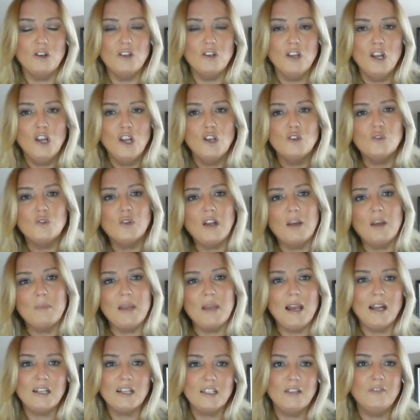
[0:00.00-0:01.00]
So can we
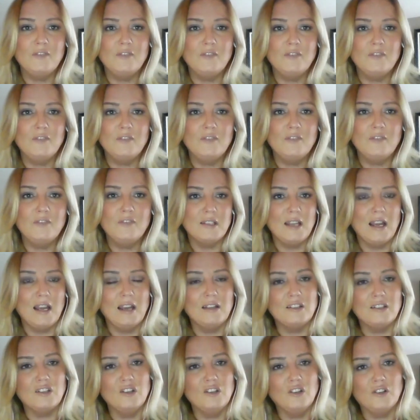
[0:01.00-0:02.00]
actually follow the science
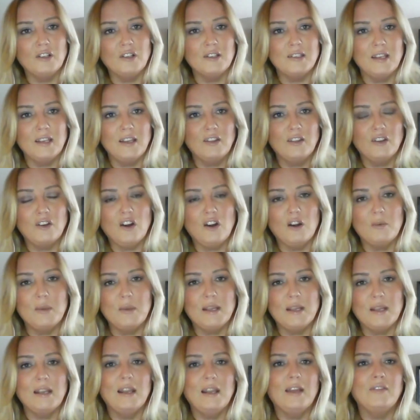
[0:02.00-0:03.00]
and look and see that how we
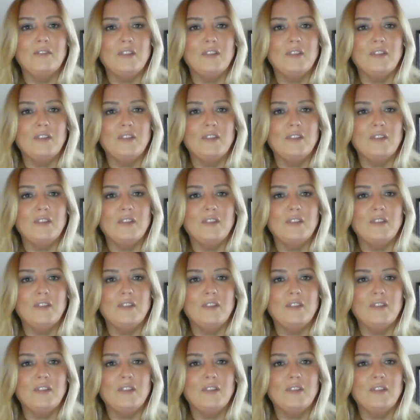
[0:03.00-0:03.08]
can let